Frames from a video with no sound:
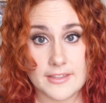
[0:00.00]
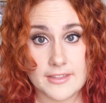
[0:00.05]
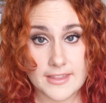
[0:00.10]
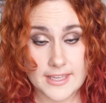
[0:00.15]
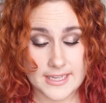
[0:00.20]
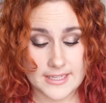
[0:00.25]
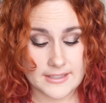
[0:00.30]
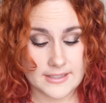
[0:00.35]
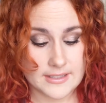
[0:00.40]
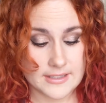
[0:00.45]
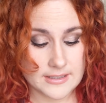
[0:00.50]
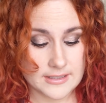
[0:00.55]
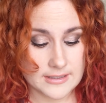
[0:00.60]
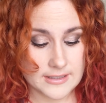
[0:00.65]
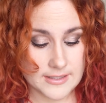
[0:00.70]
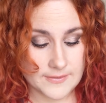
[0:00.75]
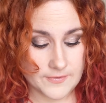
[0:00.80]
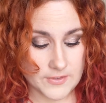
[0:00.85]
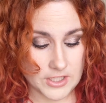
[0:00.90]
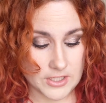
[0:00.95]
this
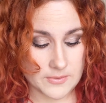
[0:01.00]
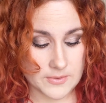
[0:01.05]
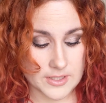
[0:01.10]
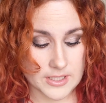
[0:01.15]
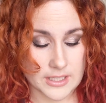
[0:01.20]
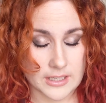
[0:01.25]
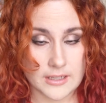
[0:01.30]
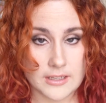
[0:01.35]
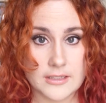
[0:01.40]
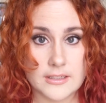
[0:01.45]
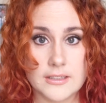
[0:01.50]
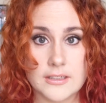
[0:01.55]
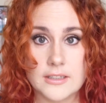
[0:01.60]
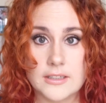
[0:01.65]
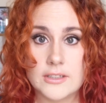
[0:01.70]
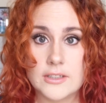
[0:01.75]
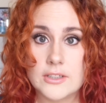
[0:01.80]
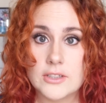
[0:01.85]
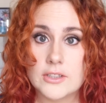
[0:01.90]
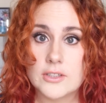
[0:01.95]
diffuser
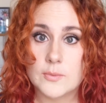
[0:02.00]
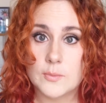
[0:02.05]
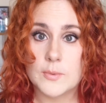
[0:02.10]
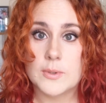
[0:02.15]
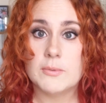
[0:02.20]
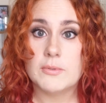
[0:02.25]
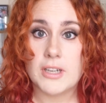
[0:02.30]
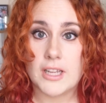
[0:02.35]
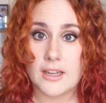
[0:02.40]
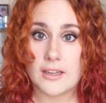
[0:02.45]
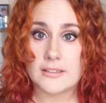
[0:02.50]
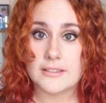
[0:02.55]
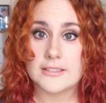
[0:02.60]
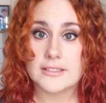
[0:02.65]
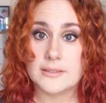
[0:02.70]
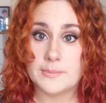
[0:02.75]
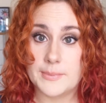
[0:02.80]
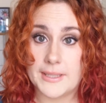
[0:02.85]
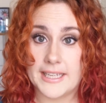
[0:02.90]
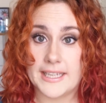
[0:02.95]
will
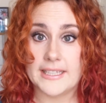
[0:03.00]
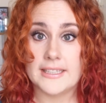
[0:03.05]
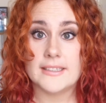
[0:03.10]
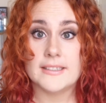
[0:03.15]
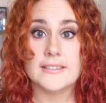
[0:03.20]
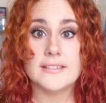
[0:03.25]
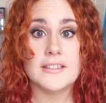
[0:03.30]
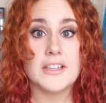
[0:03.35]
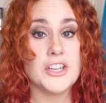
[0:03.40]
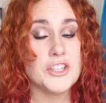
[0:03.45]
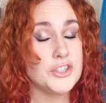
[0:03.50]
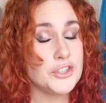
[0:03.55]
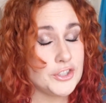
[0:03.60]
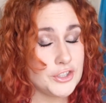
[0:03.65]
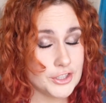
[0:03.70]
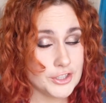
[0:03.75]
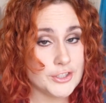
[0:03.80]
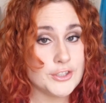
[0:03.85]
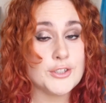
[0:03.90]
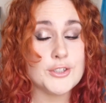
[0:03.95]
last me a
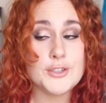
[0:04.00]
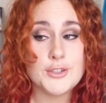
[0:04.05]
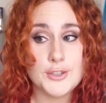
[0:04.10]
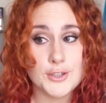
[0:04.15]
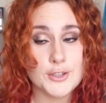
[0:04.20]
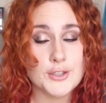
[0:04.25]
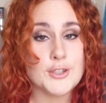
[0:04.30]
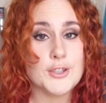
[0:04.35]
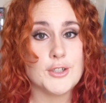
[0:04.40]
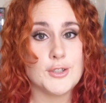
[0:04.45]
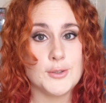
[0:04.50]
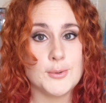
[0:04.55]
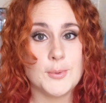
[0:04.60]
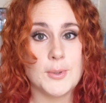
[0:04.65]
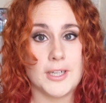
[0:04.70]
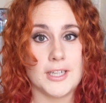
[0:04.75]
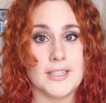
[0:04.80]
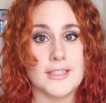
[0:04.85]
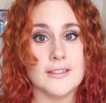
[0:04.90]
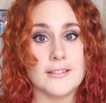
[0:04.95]
good, good long
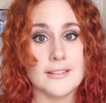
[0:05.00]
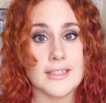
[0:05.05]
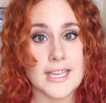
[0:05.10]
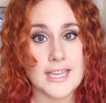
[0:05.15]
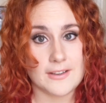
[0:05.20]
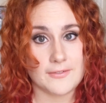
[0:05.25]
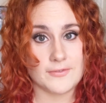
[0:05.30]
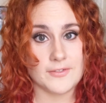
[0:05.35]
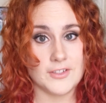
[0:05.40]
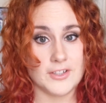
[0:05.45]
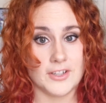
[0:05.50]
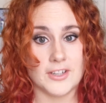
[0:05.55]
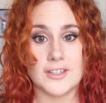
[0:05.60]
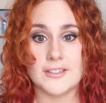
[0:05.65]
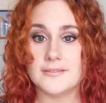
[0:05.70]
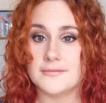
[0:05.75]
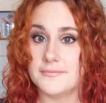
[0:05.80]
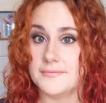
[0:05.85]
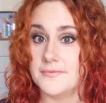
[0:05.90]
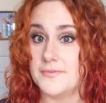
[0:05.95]
while, if not
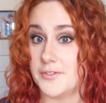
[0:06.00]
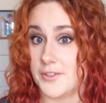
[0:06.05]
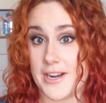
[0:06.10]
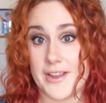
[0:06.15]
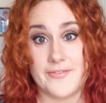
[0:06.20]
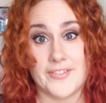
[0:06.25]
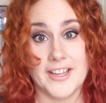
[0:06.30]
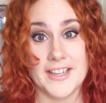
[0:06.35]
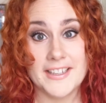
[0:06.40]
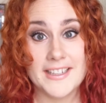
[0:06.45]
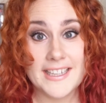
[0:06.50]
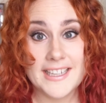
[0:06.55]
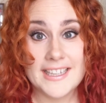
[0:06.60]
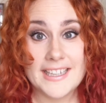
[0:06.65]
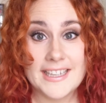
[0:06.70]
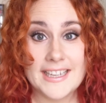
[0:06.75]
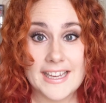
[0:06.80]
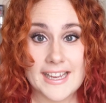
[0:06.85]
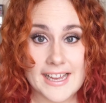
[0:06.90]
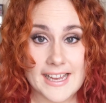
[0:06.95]
forever.
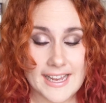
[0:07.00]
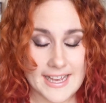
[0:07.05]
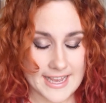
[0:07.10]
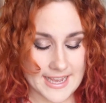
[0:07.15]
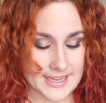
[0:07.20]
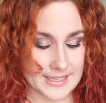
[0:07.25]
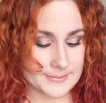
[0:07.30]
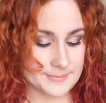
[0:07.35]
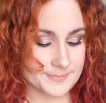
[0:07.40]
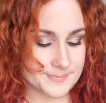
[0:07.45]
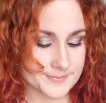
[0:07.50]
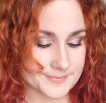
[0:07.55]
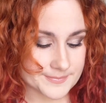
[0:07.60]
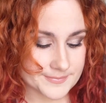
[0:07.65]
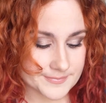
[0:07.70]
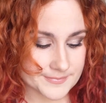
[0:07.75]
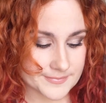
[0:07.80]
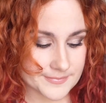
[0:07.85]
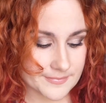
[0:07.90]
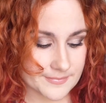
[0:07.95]
Um,
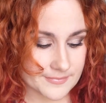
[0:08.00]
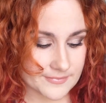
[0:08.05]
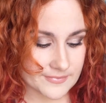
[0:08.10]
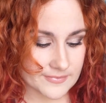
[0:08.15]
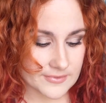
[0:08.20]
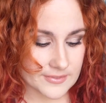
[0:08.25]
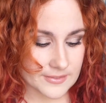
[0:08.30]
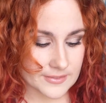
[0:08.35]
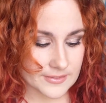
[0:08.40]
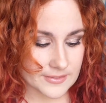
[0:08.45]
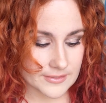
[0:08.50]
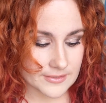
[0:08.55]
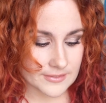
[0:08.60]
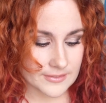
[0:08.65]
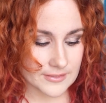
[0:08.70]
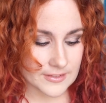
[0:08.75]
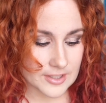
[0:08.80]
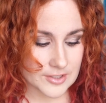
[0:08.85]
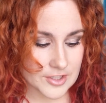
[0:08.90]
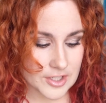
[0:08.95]

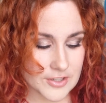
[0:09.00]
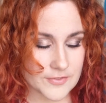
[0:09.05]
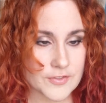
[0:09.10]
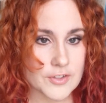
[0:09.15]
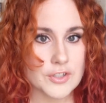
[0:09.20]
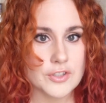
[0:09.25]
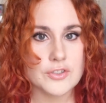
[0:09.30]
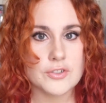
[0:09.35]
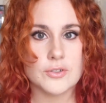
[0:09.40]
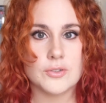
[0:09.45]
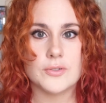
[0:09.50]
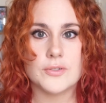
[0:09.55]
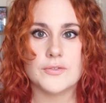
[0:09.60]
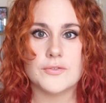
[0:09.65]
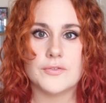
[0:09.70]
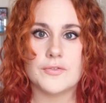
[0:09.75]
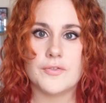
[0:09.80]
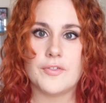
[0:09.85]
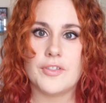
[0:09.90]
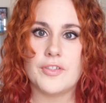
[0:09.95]
so you've got to sort
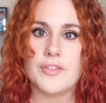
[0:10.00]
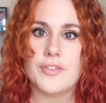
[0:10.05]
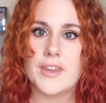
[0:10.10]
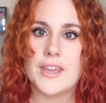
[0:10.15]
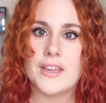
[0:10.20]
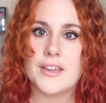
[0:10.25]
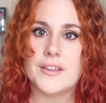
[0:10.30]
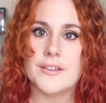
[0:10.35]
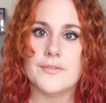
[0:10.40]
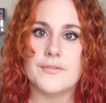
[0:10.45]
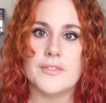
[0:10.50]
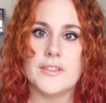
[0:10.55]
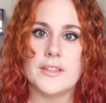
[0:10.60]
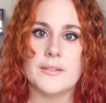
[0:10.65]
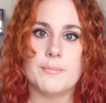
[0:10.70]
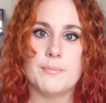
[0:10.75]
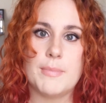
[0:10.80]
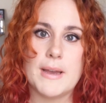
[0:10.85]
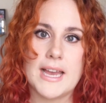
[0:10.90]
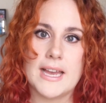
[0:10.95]
of think of
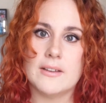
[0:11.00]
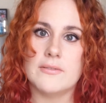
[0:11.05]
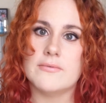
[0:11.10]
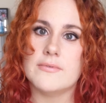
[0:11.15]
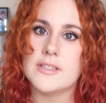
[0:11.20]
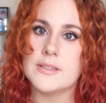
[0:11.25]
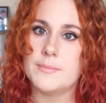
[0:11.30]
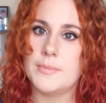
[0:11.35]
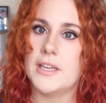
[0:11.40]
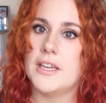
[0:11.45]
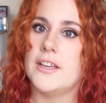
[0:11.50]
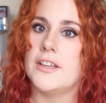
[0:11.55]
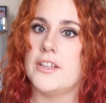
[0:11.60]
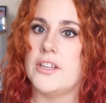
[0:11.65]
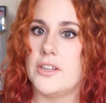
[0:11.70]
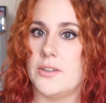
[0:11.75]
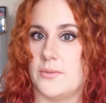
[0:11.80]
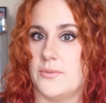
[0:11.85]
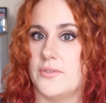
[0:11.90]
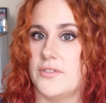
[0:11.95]
the pounds per
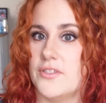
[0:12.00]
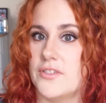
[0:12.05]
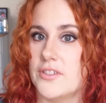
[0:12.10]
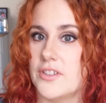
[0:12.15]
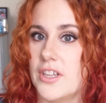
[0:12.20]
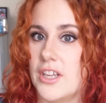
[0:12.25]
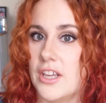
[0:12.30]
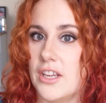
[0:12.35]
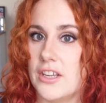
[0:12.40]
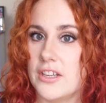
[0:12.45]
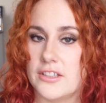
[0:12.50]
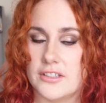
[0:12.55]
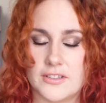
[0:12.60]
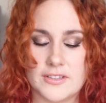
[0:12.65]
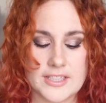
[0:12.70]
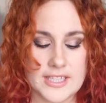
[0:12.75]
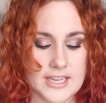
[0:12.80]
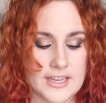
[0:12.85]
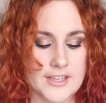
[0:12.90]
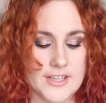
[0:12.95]
use. So
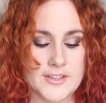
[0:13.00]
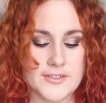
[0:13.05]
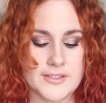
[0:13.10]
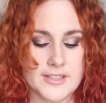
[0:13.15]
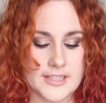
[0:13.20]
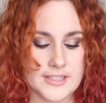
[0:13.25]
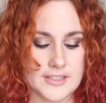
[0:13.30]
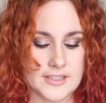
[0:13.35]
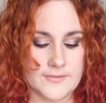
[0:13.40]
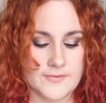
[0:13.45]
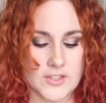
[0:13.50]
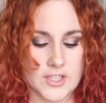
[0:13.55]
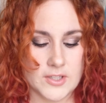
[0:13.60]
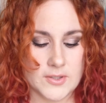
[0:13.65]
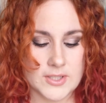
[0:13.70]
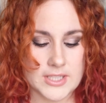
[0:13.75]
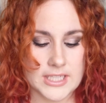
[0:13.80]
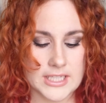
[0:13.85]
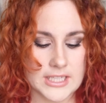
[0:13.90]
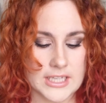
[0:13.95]
say I use this
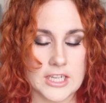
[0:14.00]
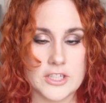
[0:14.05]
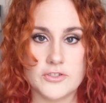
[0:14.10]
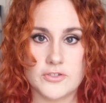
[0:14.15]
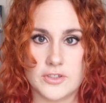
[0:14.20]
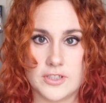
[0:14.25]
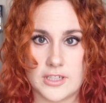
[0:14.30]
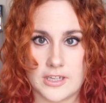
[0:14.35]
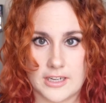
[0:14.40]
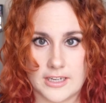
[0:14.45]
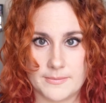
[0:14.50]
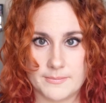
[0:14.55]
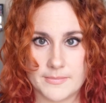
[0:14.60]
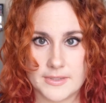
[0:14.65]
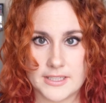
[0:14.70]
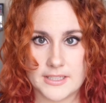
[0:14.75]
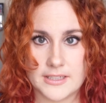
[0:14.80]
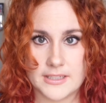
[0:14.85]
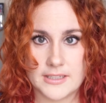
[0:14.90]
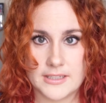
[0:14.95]
diffuser 100
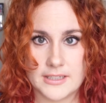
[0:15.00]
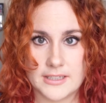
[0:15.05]
times,